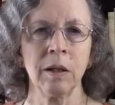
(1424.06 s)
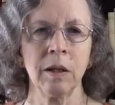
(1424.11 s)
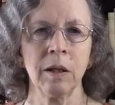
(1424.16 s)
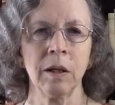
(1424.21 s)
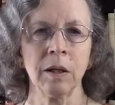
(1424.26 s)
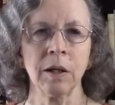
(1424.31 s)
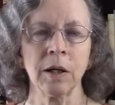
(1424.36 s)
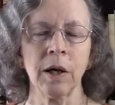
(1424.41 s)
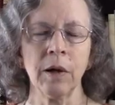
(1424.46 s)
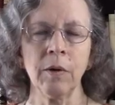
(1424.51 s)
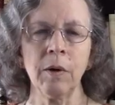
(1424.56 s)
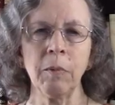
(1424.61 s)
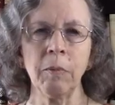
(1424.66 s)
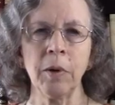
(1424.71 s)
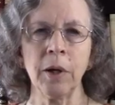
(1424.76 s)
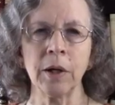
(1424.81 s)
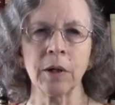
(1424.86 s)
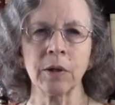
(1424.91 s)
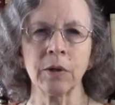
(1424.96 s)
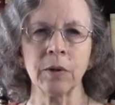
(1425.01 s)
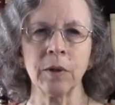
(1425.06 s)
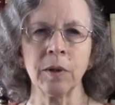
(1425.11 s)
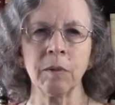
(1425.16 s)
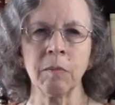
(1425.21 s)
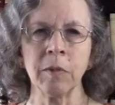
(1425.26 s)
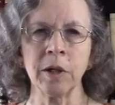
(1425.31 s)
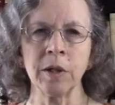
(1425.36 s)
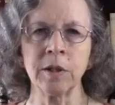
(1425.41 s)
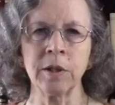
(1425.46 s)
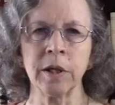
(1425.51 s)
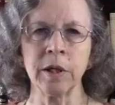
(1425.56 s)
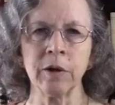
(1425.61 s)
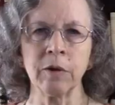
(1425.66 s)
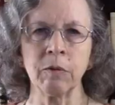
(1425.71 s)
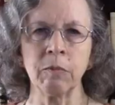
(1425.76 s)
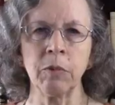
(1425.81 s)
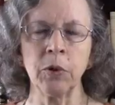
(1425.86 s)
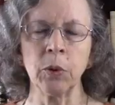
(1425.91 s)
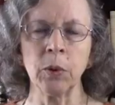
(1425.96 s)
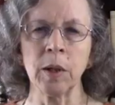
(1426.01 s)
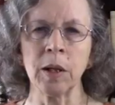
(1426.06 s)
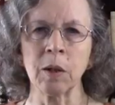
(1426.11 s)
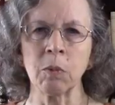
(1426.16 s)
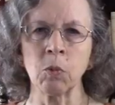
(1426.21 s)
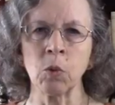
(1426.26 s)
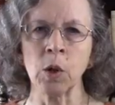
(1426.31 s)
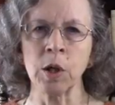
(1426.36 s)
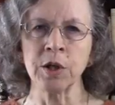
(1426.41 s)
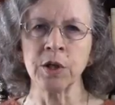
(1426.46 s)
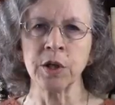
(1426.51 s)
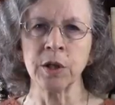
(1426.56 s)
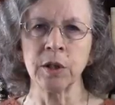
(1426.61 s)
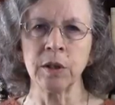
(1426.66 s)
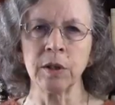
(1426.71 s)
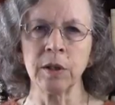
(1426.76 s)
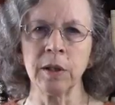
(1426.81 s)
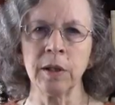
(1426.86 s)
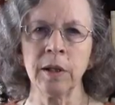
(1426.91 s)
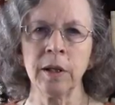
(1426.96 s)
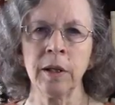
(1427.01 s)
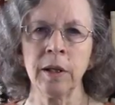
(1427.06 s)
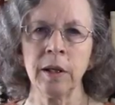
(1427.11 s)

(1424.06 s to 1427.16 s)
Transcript: A chiropractor in my town, Puyallup, Washington,